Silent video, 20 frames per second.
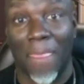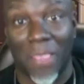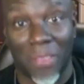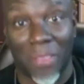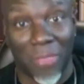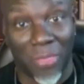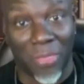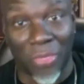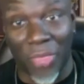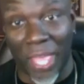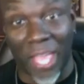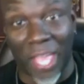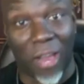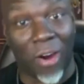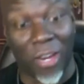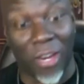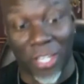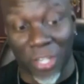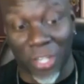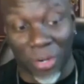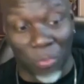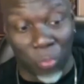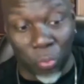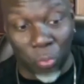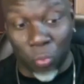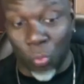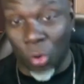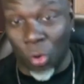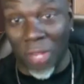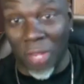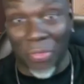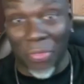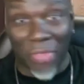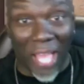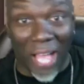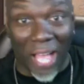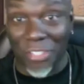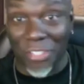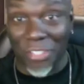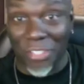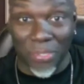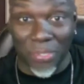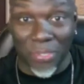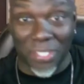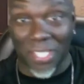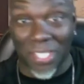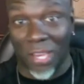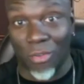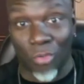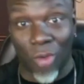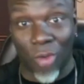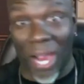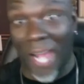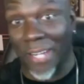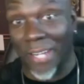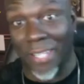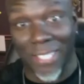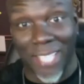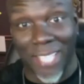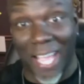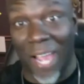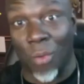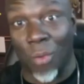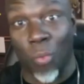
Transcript: they are your 1000% ride or die,